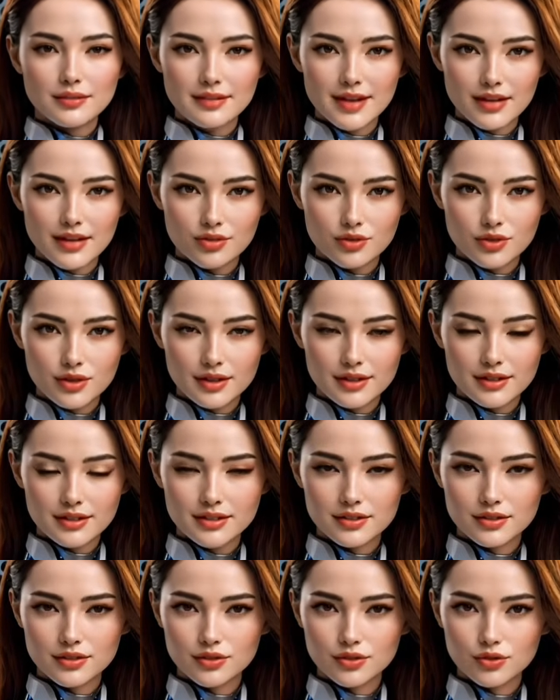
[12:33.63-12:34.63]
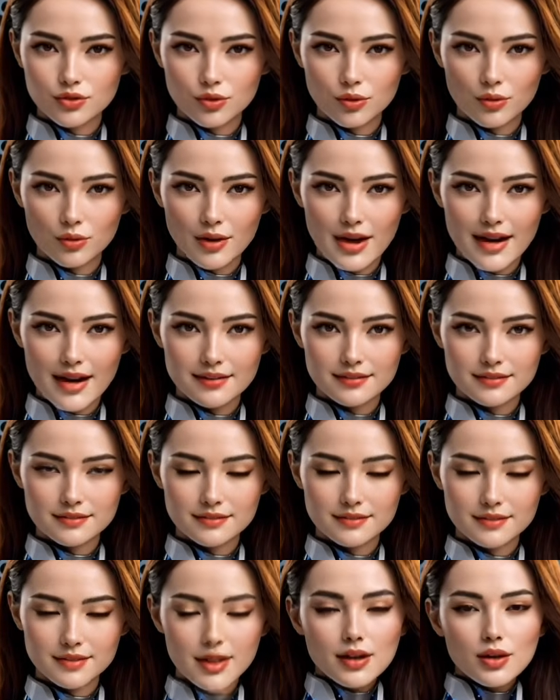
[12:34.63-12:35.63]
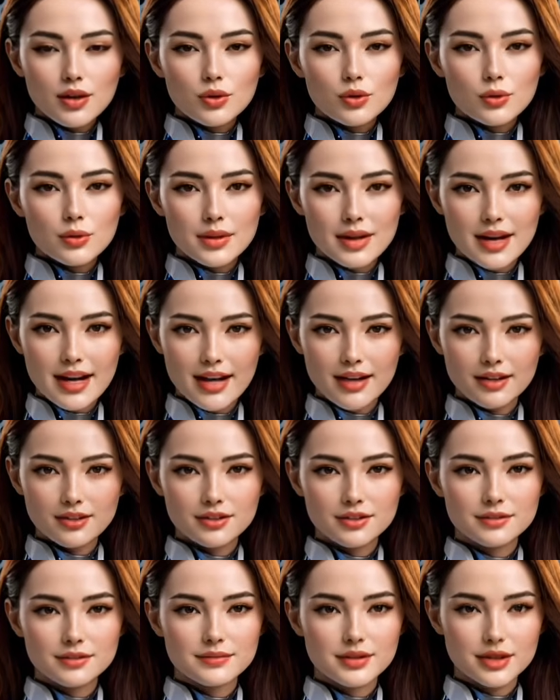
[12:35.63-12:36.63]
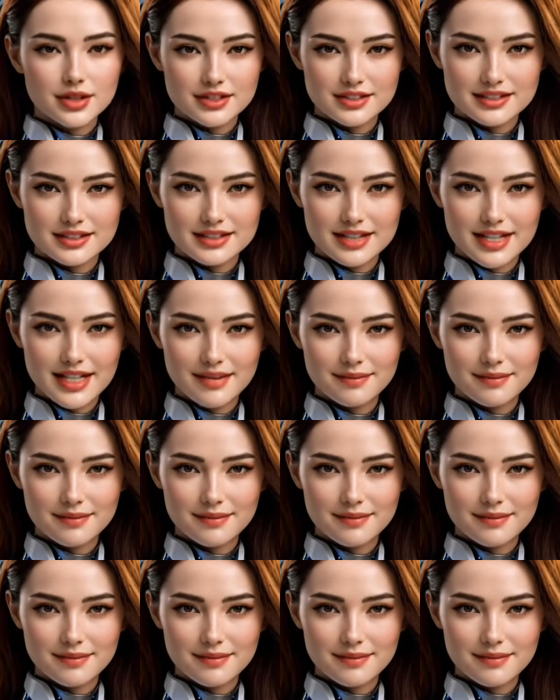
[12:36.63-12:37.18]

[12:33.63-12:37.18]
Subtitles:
He takes with the rook, I take the rook, his knight recaptures,